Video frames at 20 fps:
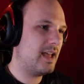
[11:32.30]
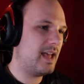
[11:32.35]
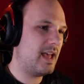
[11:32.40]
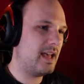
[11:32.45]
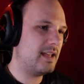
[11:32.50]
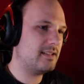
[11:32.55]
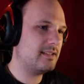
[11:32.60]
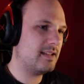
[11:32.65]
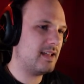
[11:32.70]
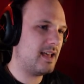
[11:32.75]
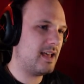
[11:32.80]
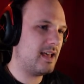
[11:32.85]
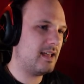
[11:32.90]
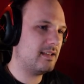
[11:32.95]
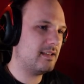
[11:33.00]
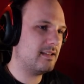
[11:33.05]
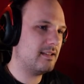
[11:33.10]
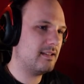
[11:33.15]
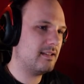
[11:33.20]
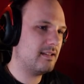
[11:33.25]
And
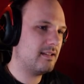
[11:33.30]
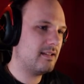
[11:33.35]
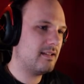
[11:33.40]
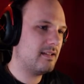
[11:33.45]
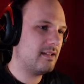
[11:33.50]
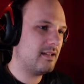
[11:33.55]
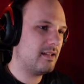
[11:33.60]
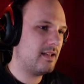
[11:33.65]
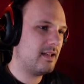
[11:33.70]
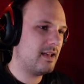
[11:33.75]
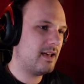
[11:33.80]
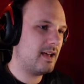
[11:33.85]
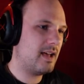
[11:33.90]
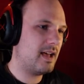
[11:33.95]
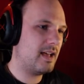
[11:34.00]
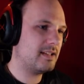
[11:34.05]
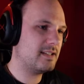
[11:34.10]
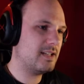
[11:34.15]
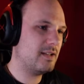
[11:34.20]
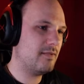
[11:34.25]
then
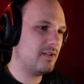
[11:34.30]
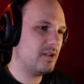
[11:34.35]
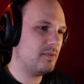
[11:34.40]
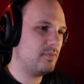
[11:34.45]
I still want